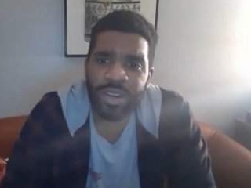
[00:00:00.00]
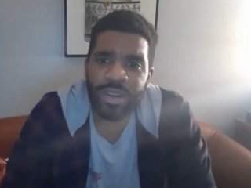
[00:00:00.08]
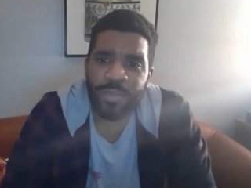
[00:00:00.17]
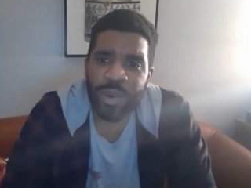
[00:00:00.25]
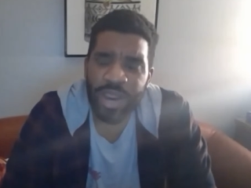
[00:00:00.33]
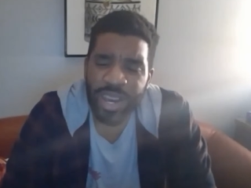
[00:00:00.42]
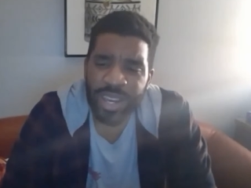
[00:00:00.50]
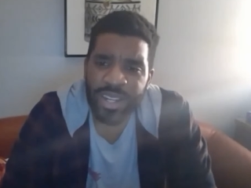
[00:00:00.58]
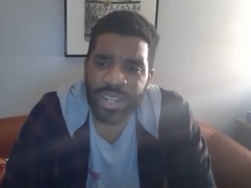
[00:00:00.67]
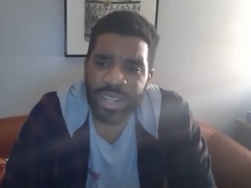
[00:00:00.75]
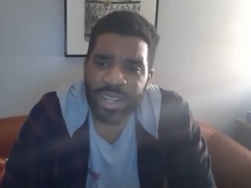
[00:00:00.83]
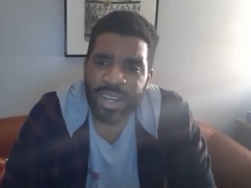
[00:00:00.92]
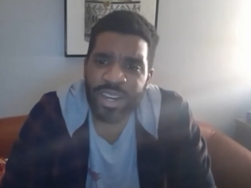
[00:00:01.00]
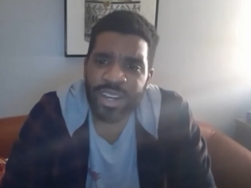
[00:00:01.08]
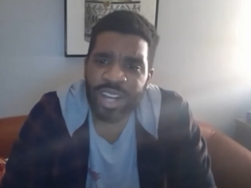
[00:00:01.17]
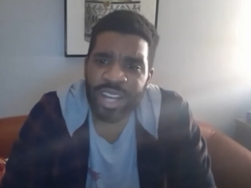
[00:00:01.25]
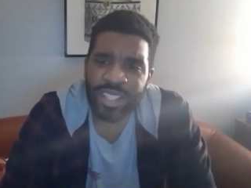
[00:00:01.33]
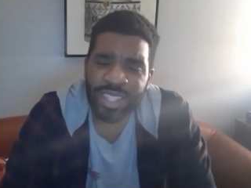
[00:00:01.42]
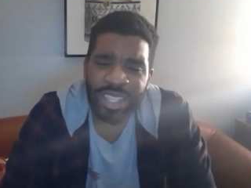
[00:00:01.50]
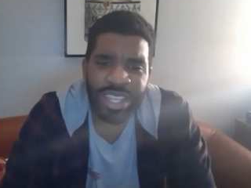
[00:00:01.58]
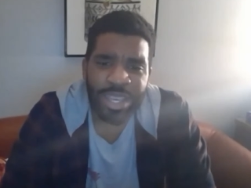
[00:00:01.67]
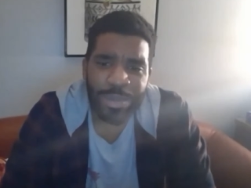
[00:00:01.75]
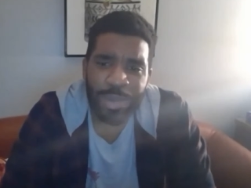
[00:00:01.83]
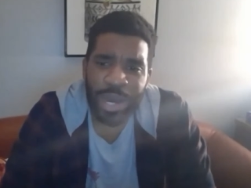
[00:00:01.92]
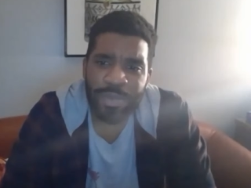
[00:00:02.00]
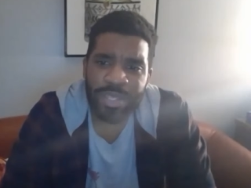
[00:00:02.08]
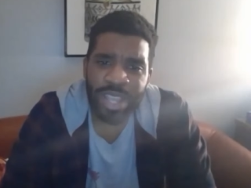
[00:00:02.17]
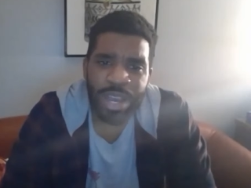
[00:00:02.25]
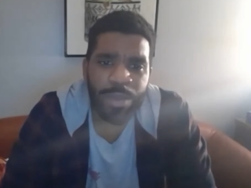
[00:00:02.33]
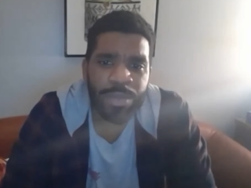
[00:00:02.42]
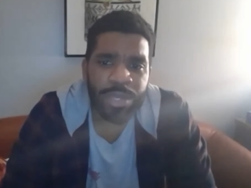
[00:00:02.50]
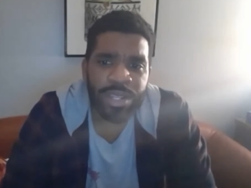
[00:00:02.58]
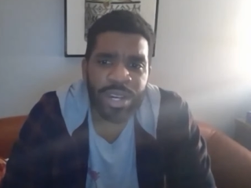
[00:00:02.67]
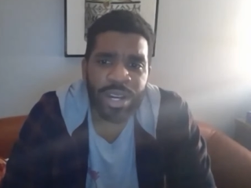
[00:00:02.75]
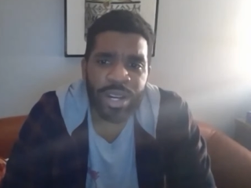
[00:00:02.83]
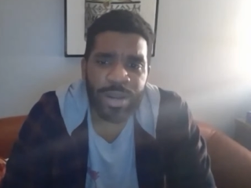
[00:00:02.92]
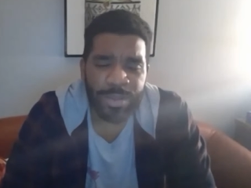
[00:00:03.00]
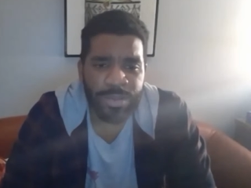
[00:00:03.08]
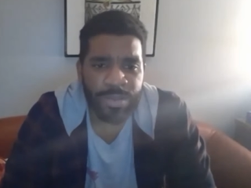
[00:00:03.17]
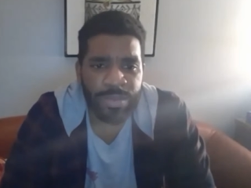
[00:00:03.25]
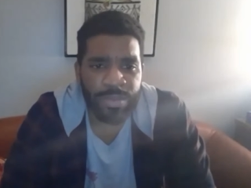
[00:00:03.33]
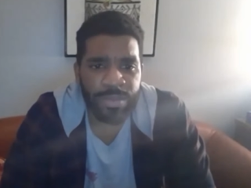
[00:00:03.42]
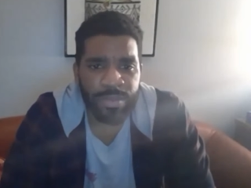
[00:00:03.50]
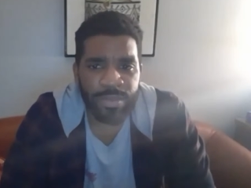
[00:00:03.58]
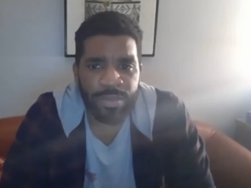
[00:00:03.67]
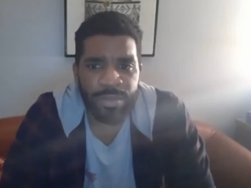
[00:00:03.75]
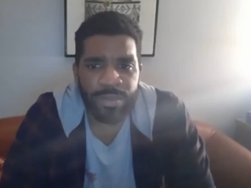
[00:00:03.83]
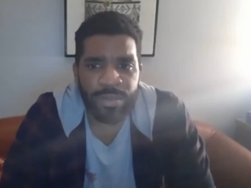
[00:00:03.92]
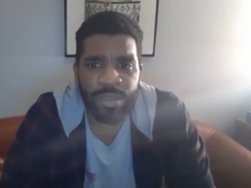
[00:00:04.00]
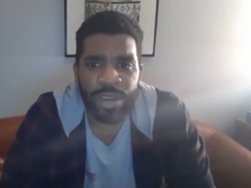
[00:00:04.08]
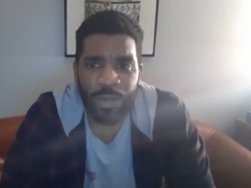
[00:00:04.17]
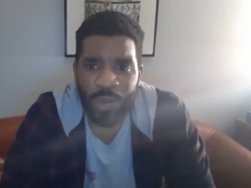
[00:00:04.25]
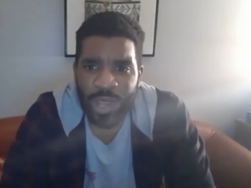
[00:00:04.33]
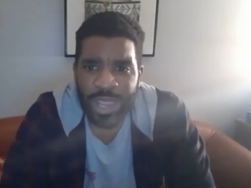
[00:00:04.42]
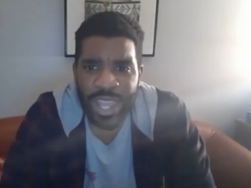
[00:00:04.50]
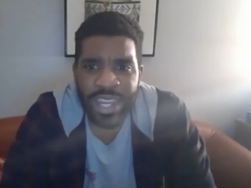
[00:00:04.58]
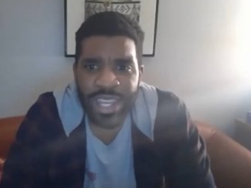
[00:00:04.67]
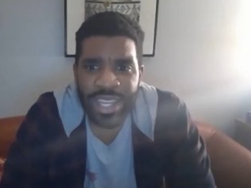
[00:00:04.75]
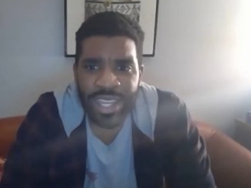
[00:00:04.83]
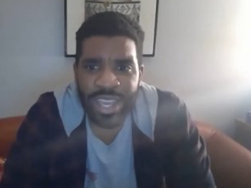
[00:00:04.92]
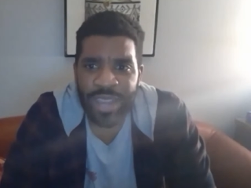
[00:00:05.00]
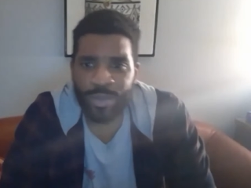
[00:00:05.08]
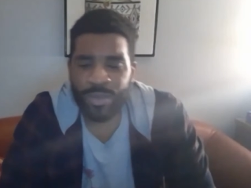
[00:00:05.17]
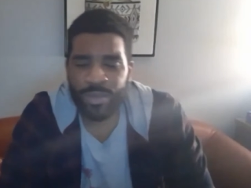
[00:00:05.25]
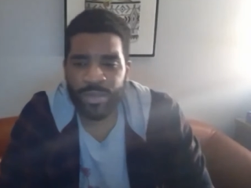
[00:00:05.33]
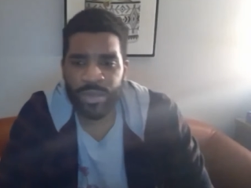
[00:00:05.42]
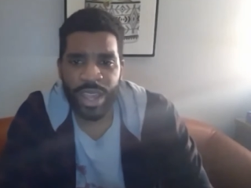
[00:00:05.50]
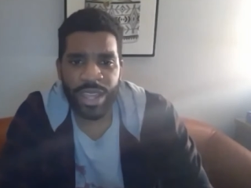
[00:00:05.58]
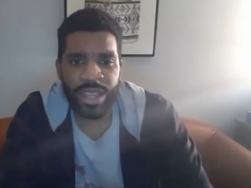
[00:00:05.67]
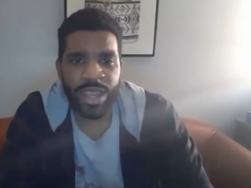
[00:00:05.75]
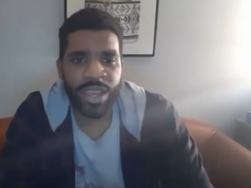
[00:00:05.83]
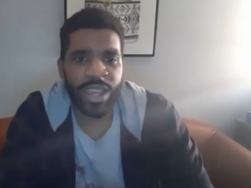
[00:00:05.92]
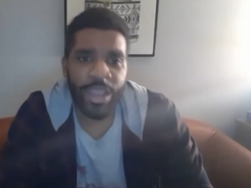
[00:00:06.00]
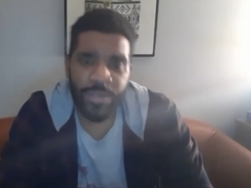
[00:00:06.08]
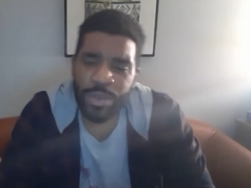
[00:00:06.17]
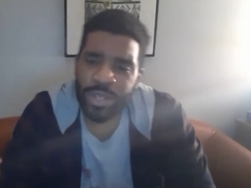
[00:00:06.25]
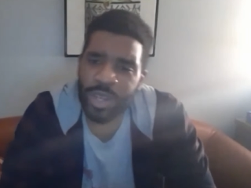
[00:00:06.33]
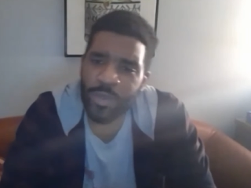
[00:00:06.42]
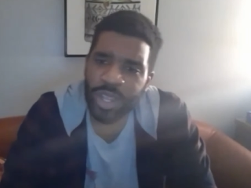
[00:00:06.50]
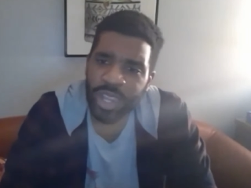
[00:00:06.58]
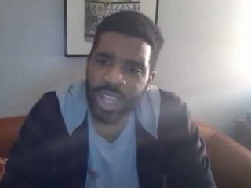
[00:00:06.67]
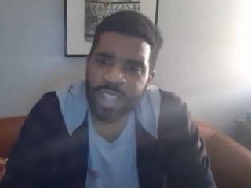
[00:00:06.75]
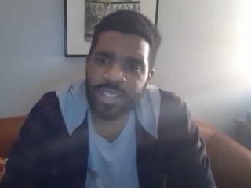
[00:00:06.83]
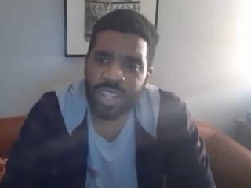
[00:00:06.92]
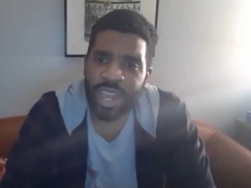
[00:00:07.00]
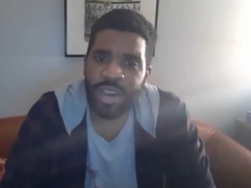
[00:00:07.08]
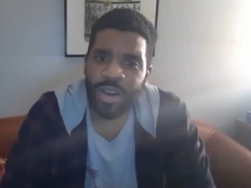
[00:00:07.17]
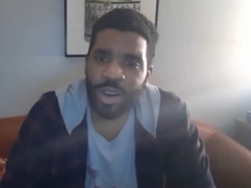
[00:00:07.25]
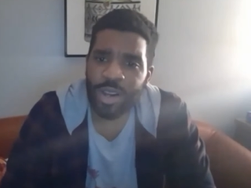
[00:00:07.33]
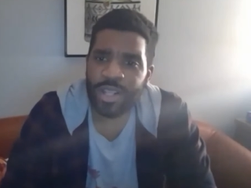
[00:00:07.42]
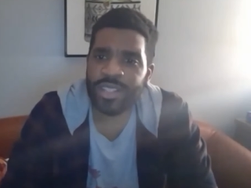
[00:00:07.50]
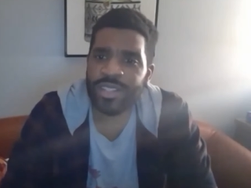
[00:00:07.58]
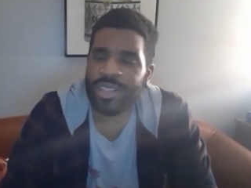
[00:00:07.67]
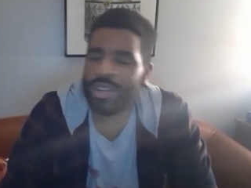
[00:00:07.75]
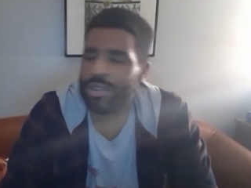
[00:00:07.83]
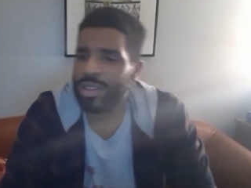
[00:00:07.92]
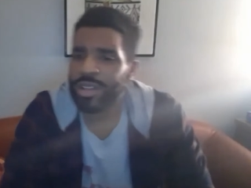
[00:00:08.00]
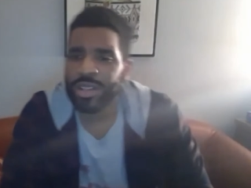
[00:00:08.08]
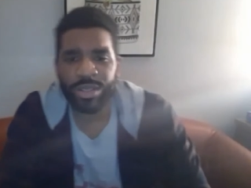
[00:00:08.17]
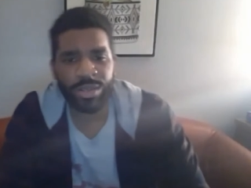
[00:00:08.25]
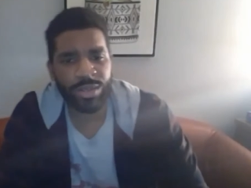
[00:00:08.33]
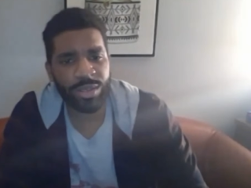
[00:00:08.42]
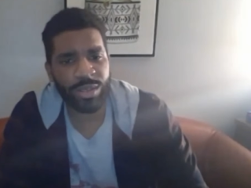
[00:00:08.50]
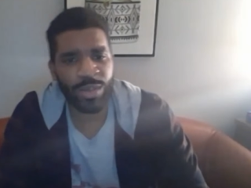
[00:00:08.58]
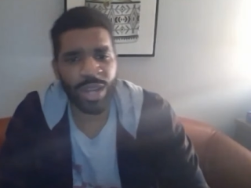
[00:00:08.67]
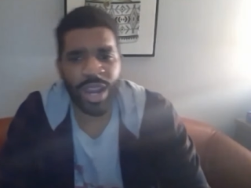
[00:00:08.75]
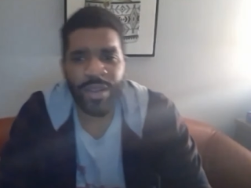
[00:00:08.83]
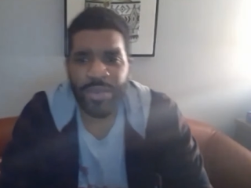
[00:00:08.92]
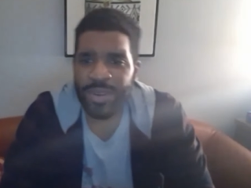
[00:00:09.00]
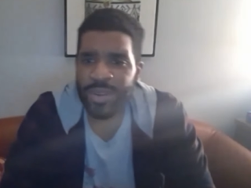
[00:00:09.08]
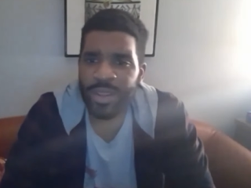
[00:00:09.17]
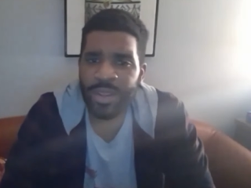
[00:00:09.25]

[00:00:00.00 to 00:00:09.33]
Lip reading: But I think hip-hop has now become a relating game. Like, if you can relate to that artist, their look, whatever,